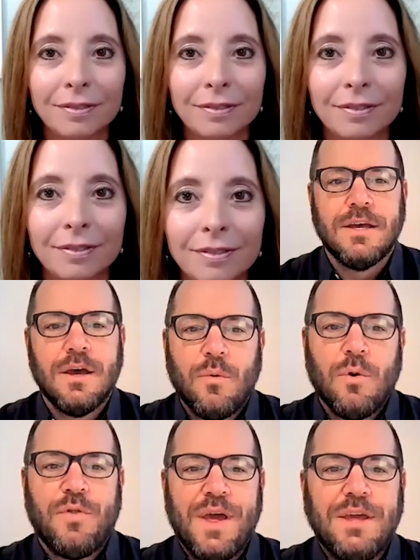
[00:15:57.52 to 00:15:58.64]
Got it.
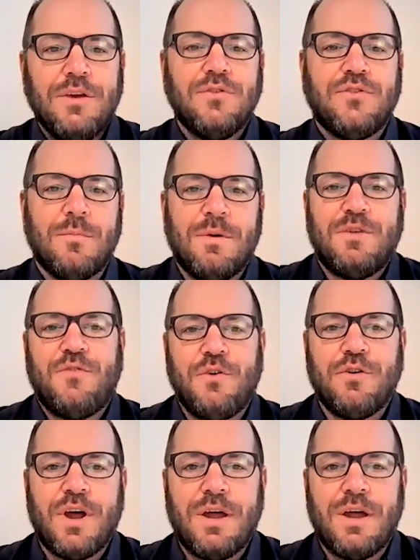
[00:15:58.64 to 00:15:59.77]
Well, thank you so much for
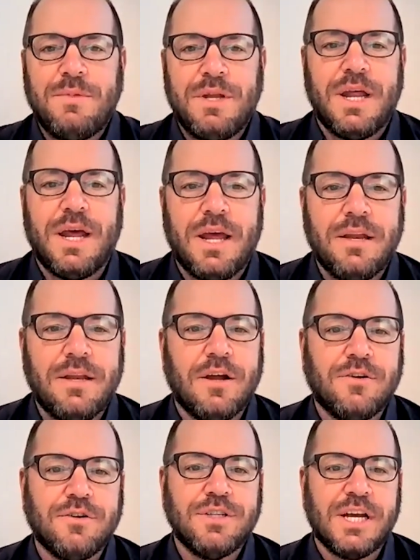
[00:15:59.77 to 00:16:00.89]
your time today, Dr.